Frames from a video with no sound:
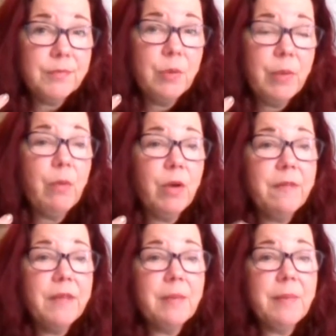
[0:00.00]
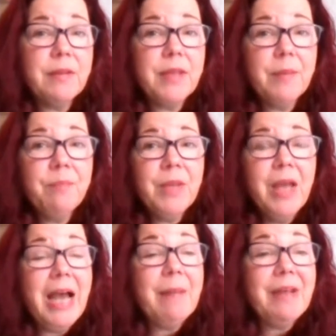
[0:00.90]
You may want to think about that.
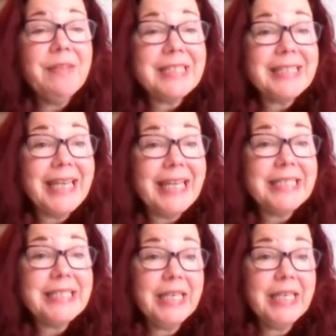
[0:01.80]
I'm on this latest